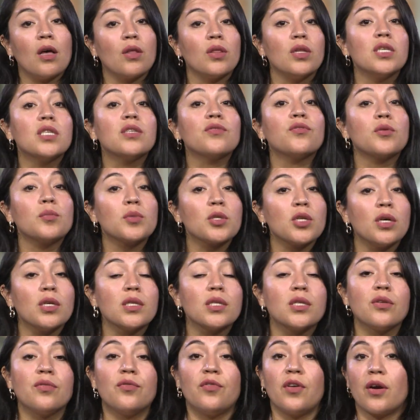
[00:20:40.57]
Now, this form is
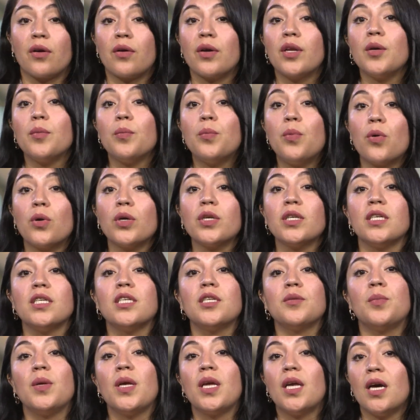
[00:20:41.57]
also very
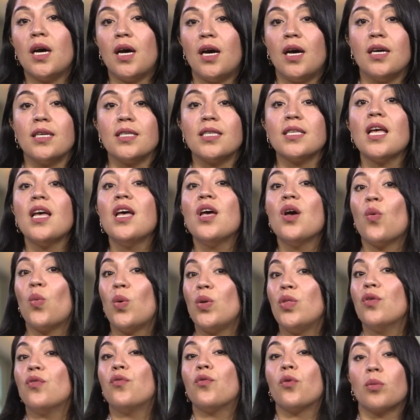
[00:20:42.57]
important because
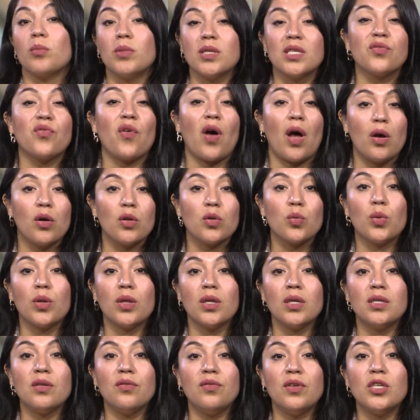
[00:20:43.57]
when the form is filed
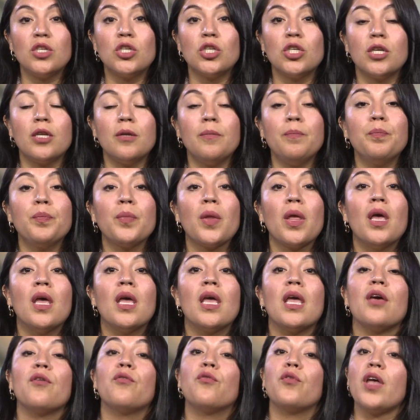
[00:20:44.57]
with a division,
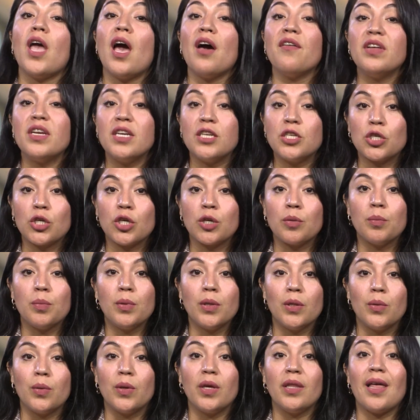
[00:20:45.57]
if we have an injured
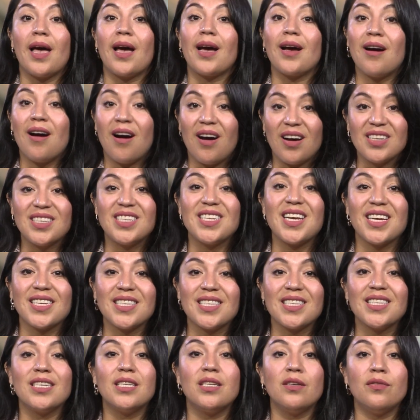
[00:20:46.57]
employee that
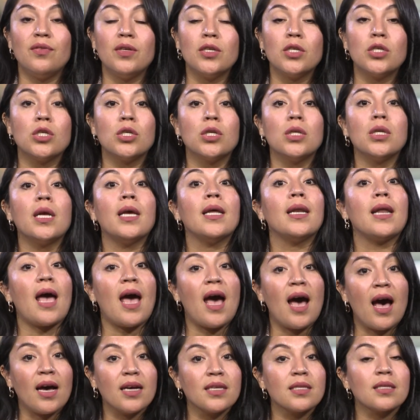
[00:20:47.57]
contacts the division and
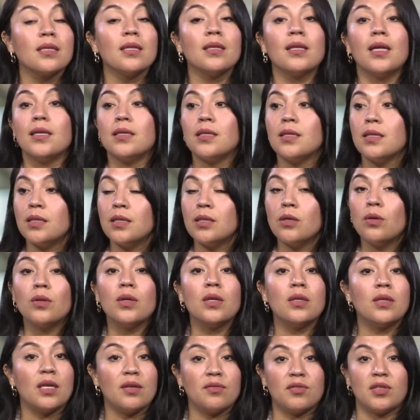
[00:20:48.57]
asks and lets us know
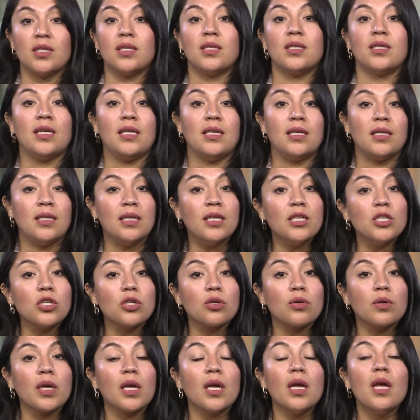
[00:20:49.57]
that they've sustained an
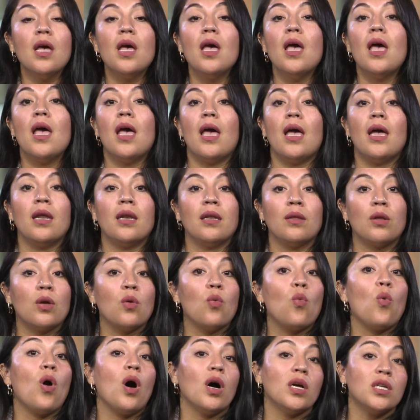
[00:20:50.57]
injury and
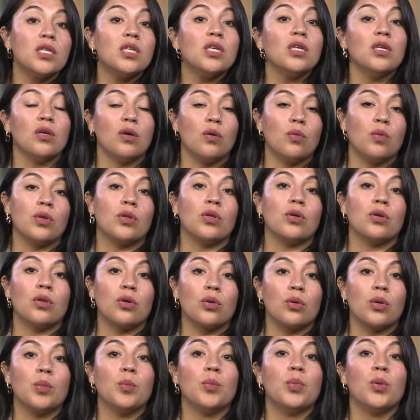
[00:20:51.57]
they want to know whether
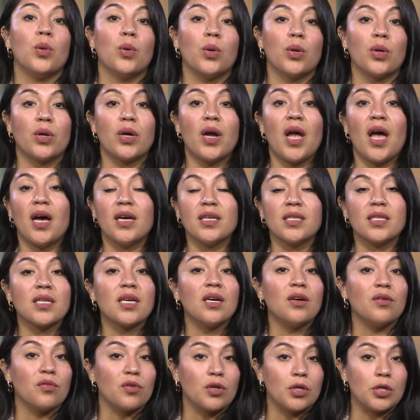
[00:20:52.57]
their employer has
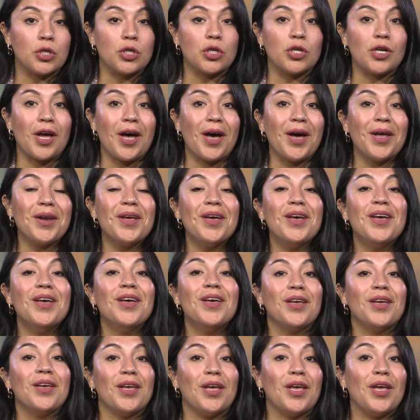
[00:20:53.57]
coverage or not,
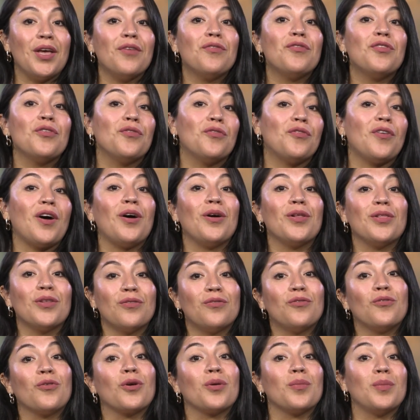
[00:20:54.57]
if you file
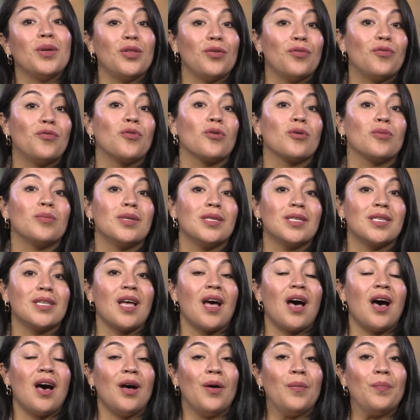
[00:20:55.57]
the form and the form is
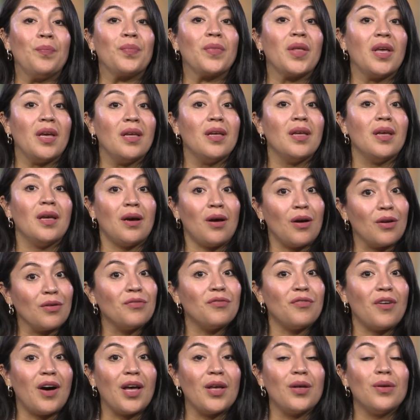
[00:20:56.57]
on
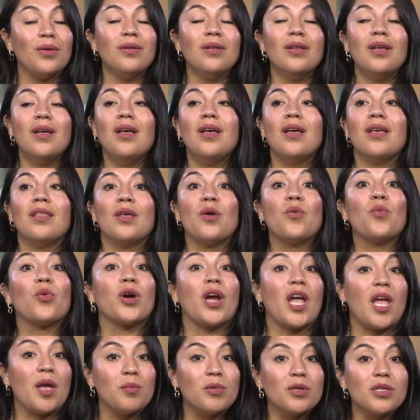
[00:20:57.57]
file, then
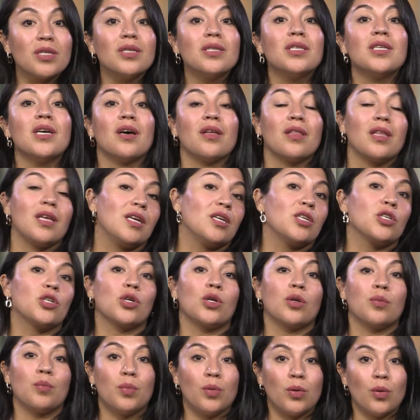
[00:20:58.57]
we're able to tell the
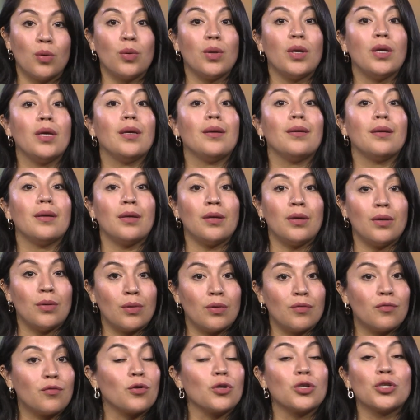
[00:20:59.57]
injured employee,
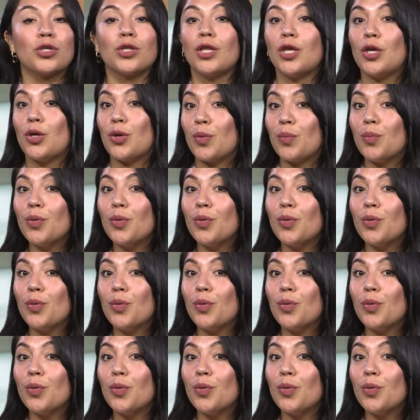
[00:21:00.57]
unfortunately your